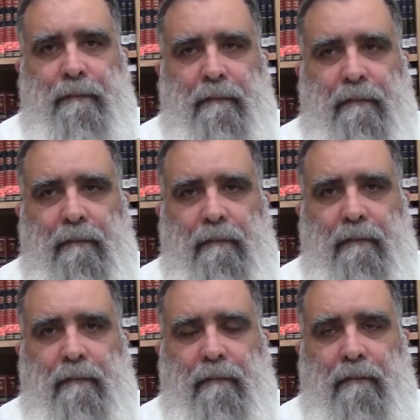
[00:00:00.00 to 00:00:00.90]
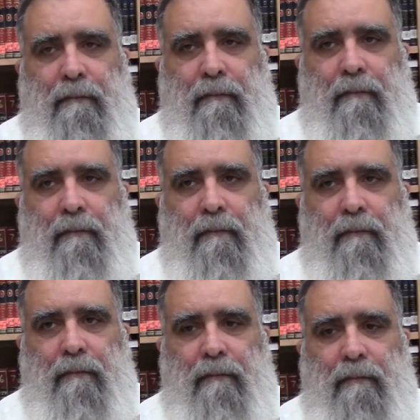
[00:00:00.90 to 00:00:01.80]

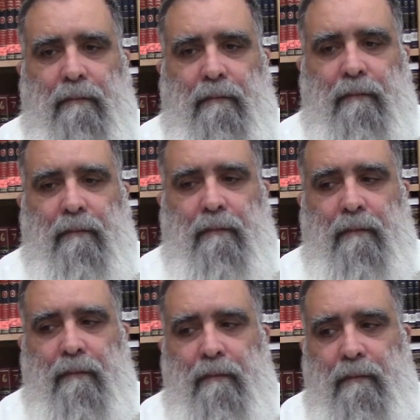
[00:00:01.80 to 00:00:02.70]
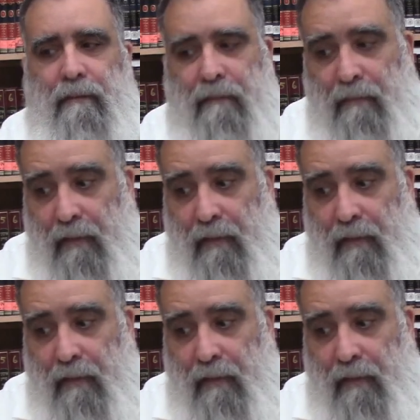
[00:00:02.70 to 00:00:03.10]
[no speech]